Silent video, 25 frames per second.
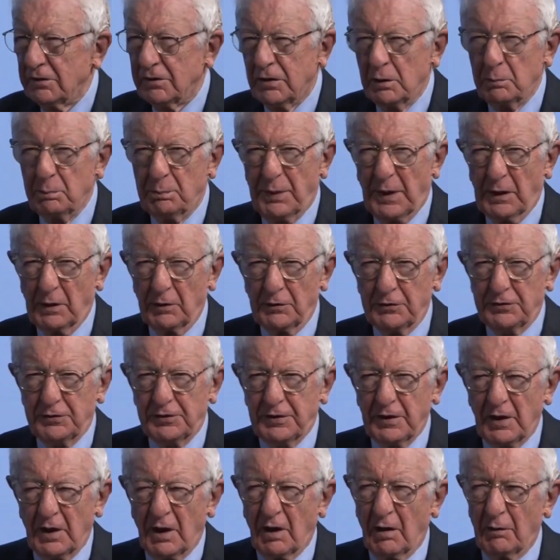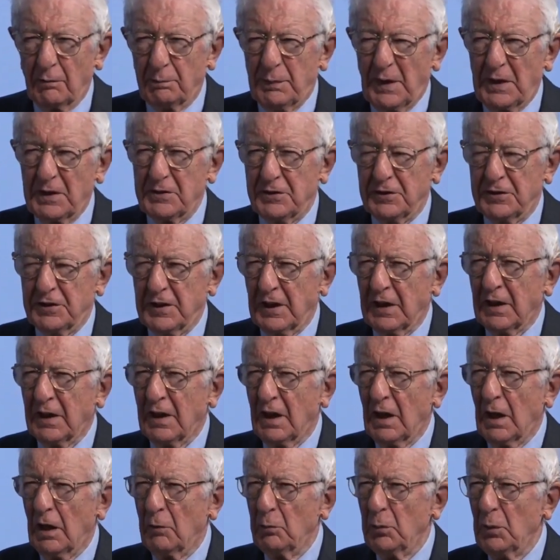and bolts of budgeting.
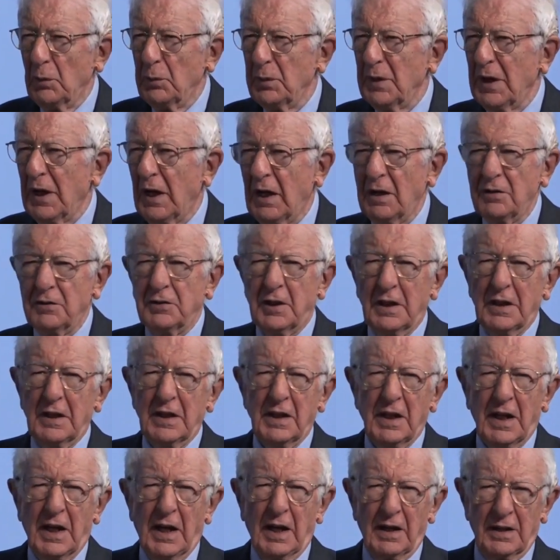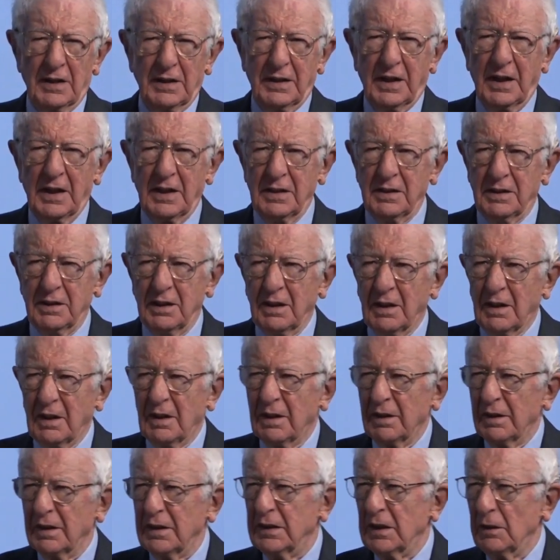How would we actually allocate
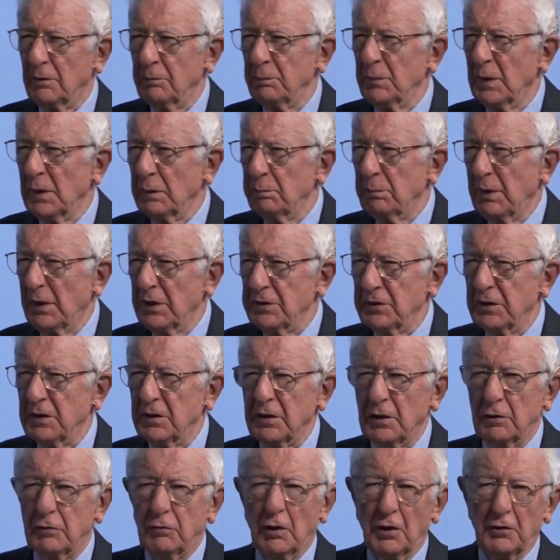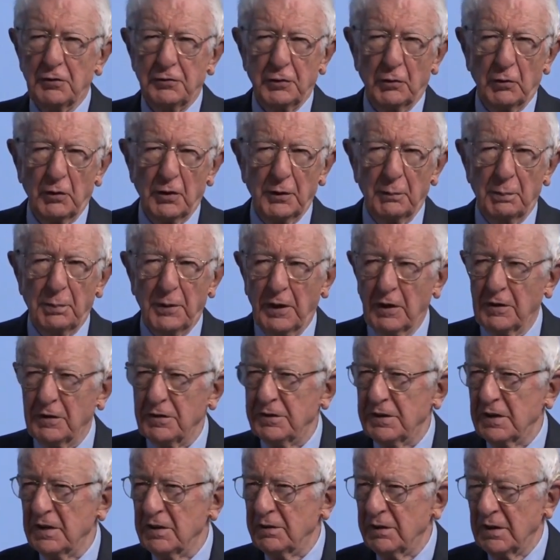the government budget across all the
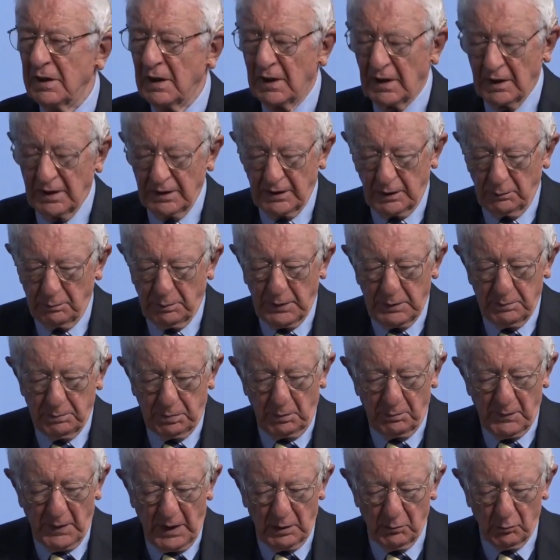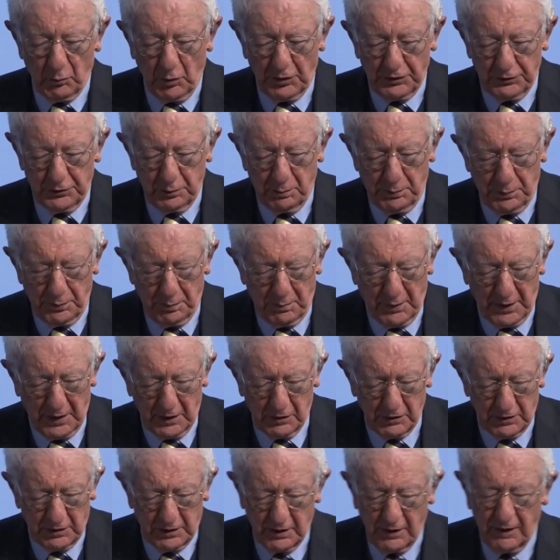policies that people might want to
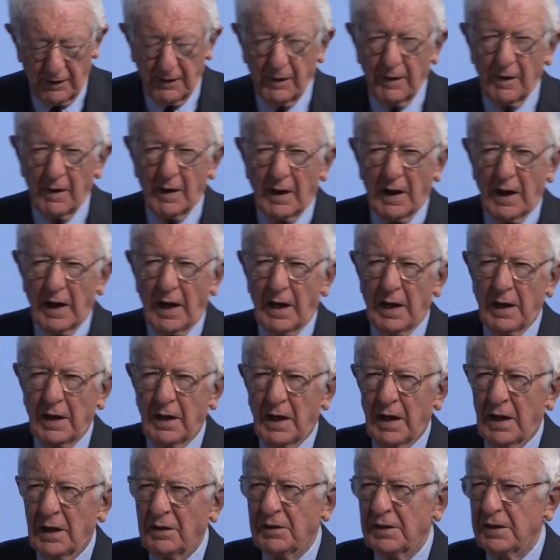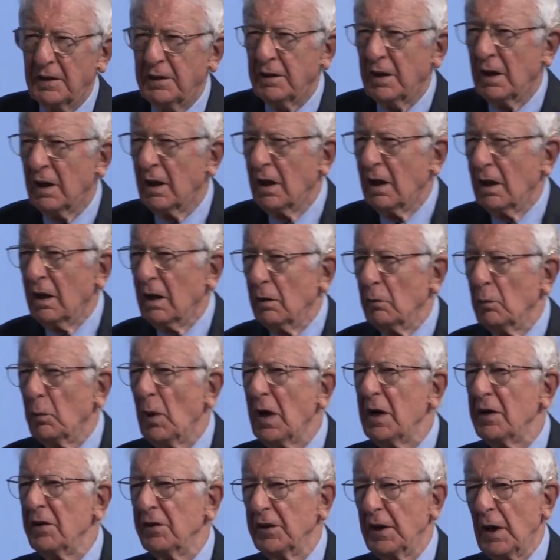promote? And this
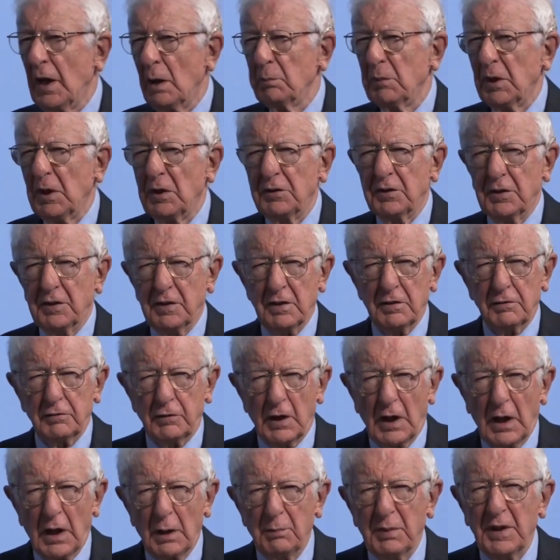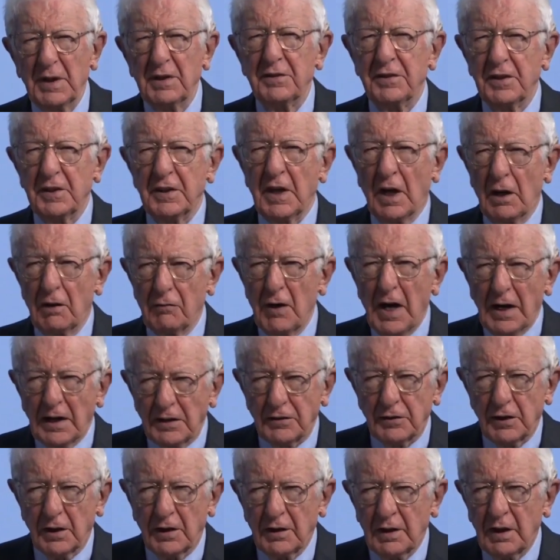way that I'm going to describe is the
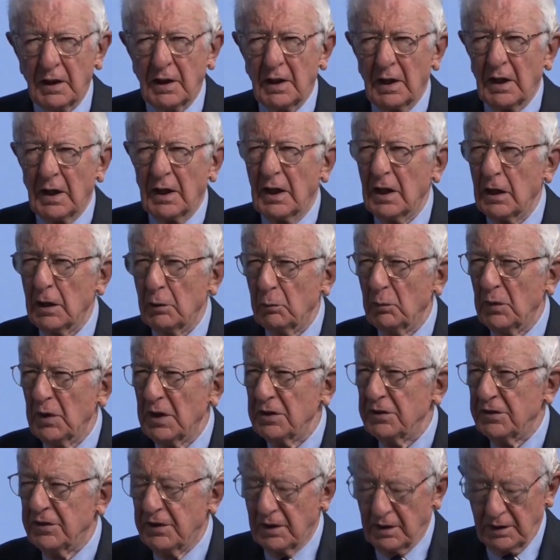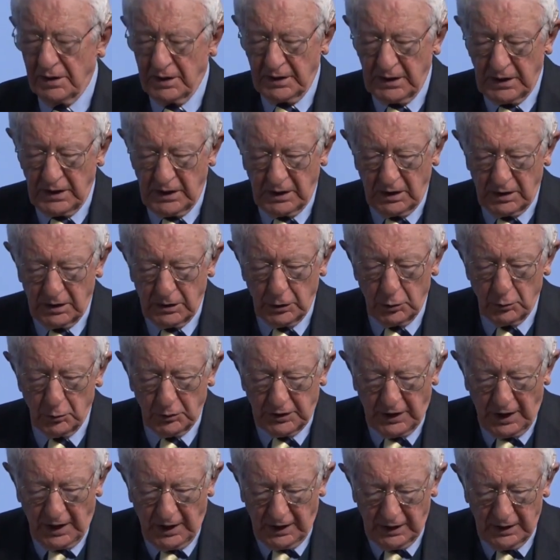direction in which the
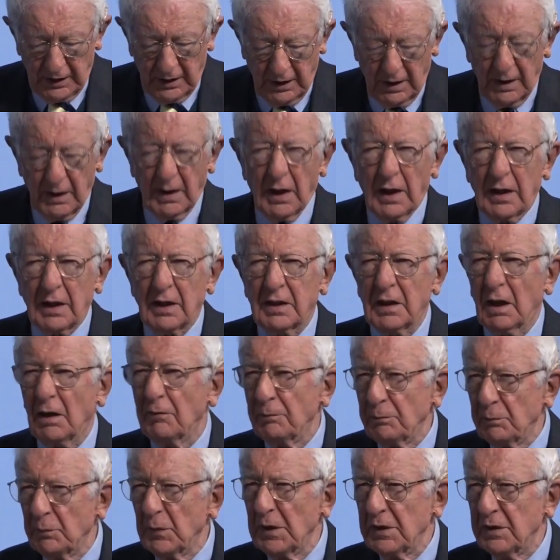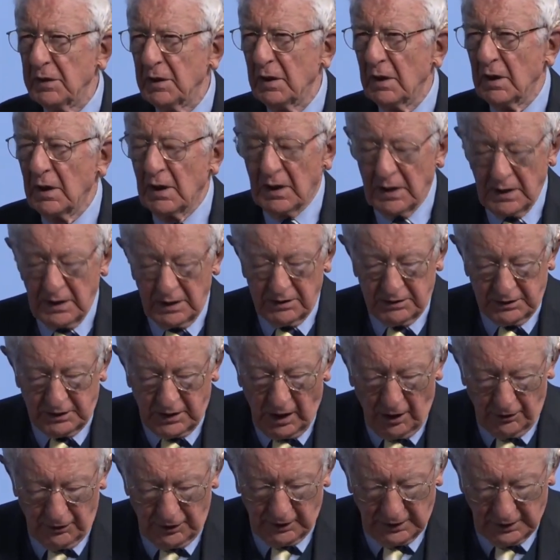UK government is
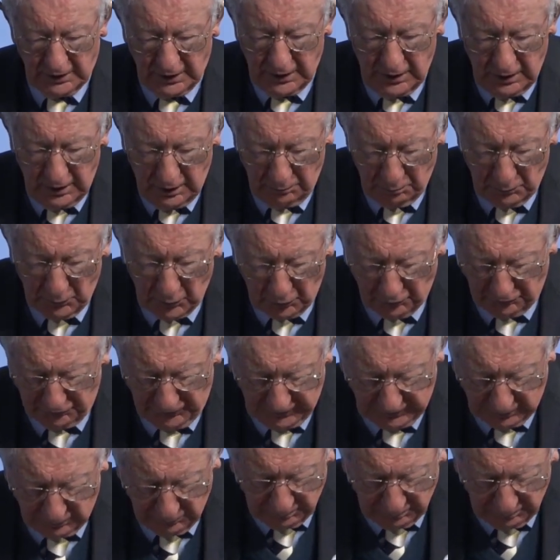currently moving.